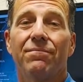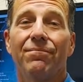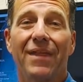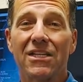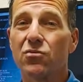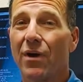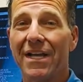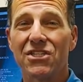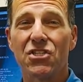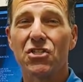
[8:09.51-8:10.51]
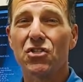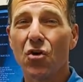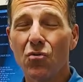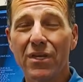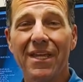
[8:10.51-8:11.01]
That's why it's
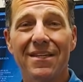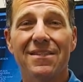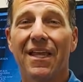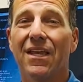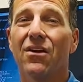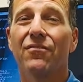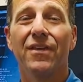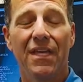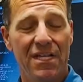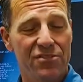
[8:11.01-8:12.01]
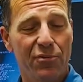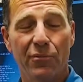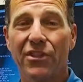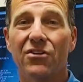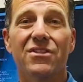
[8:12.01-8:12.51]
so key to take care of kids from
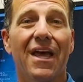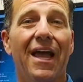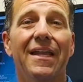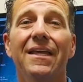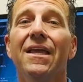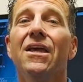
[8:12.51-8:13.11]
when they're tiny,